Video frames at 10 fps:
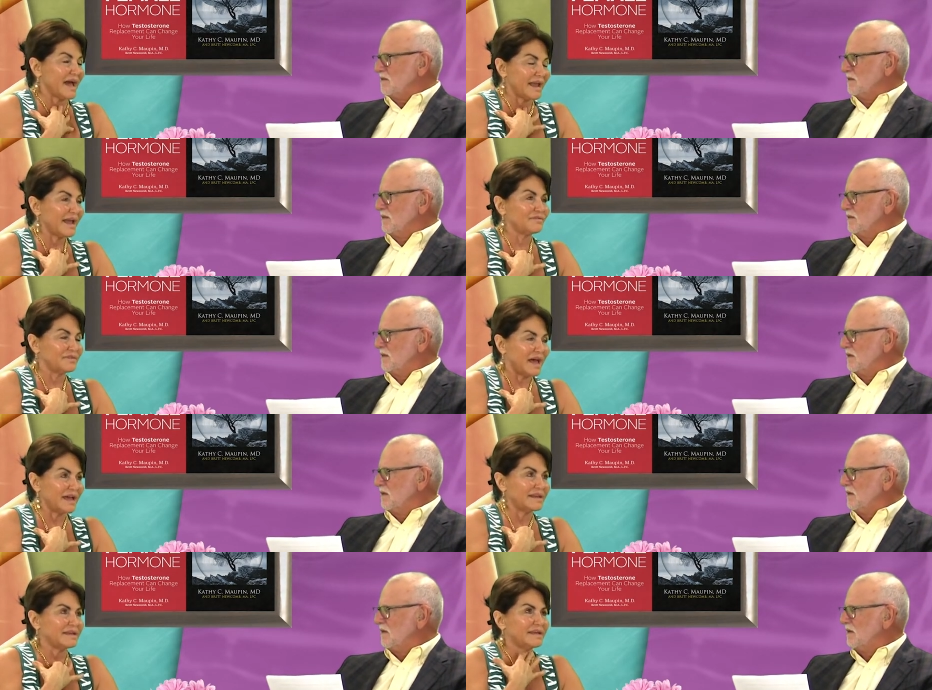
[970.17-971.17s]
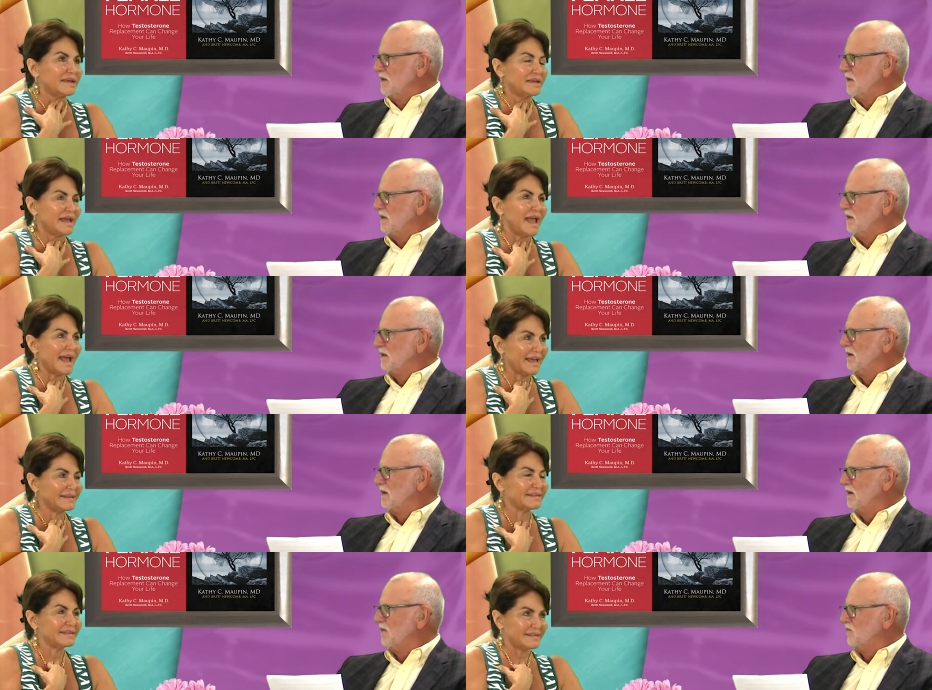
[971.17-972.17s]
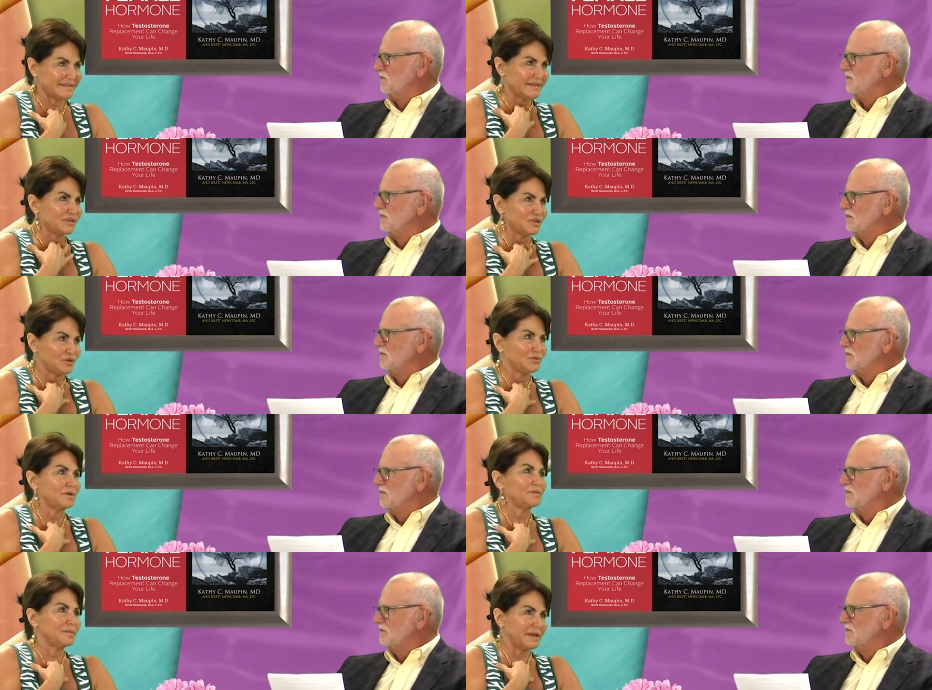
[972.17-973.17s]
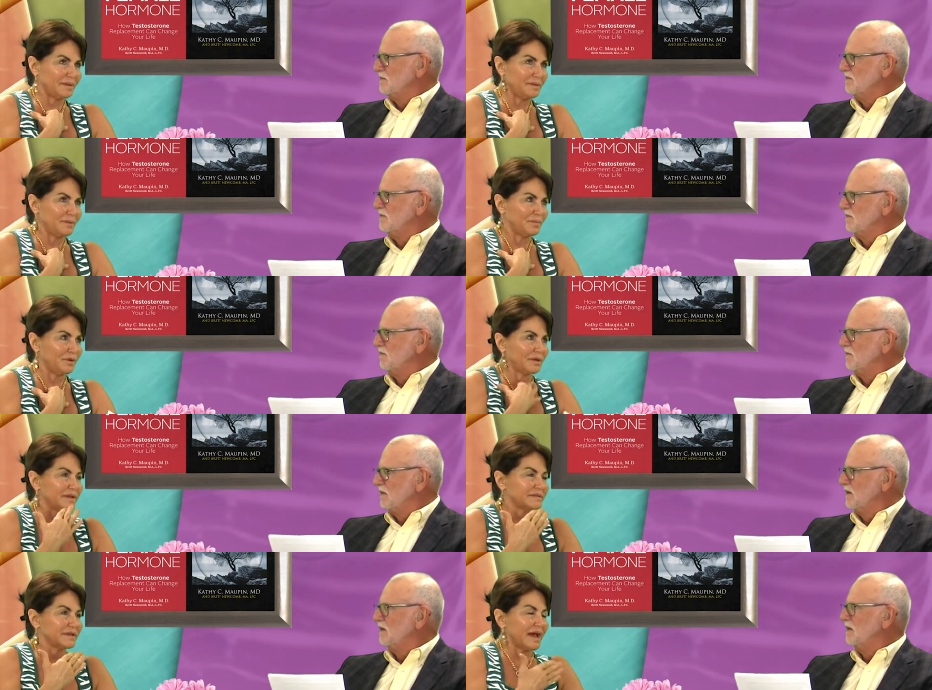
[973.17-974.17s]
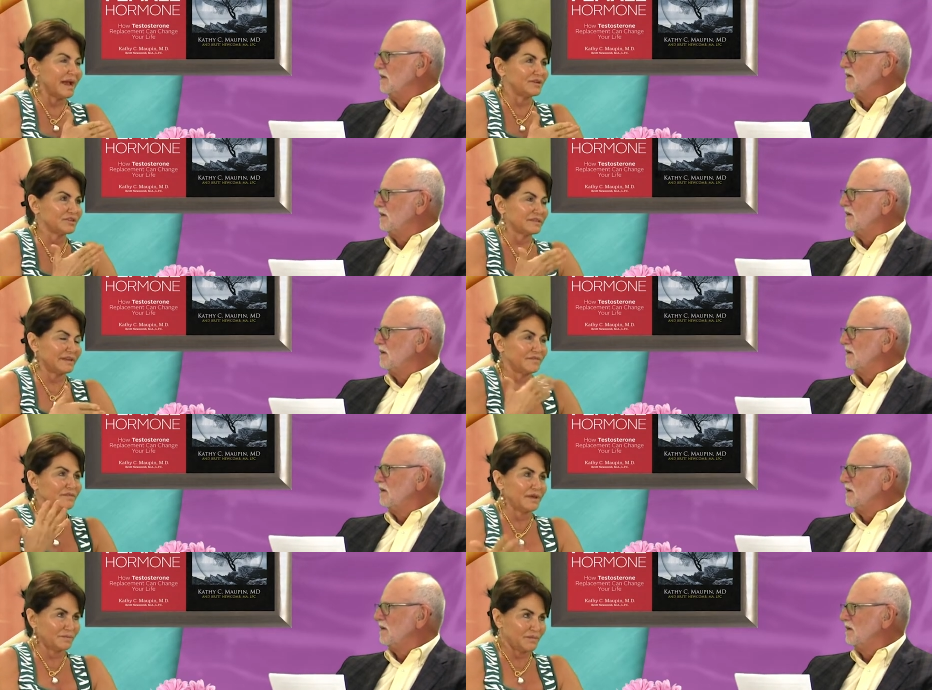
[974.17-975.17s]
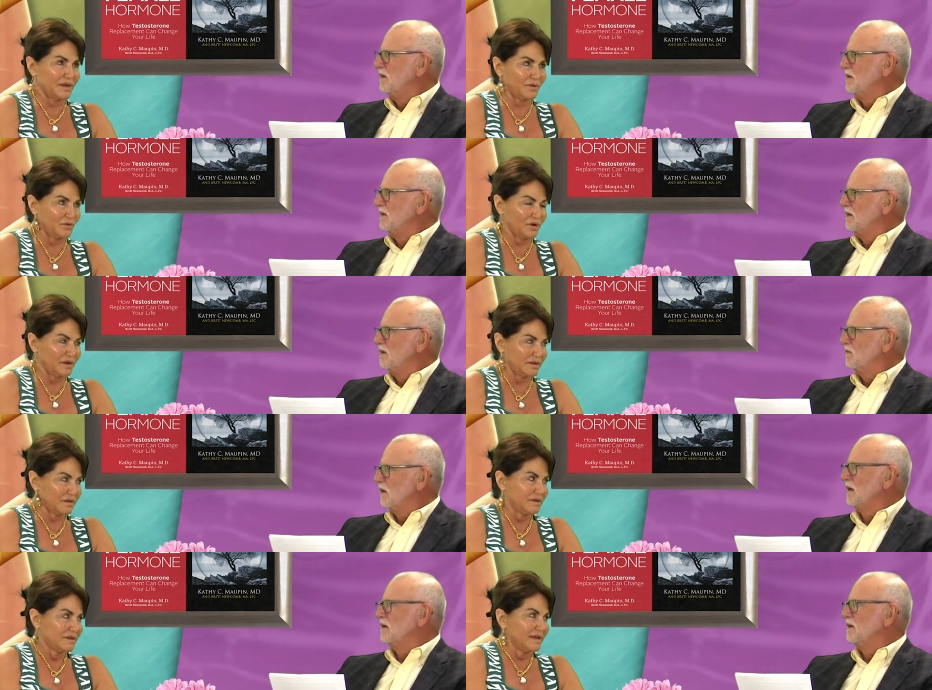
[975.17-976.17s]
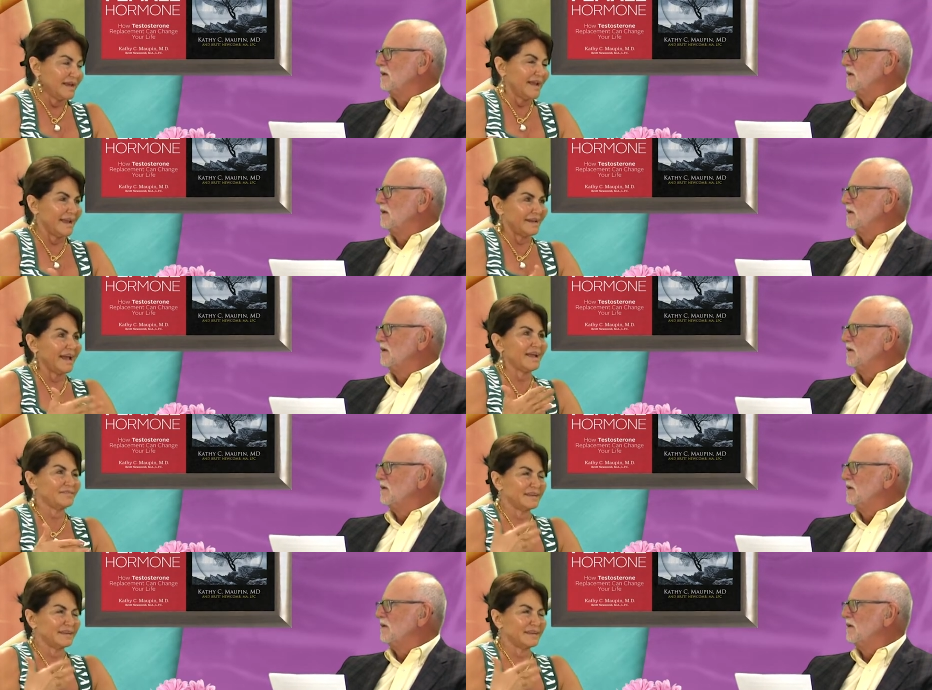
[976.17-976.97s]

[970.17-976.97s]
Speaker 1: I have not had this issue with many people because I just give them thyroid. Right. And I have